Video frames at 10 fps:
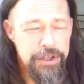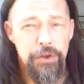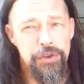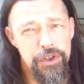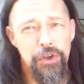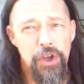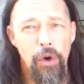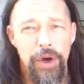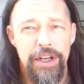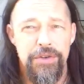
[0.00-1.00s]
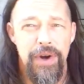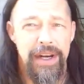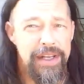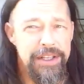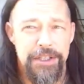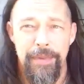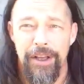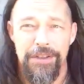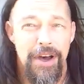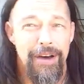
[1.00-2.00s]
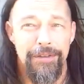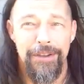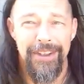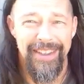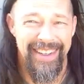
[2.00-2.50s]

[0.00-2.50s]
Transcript: You'll know when it's ready. It smells awful.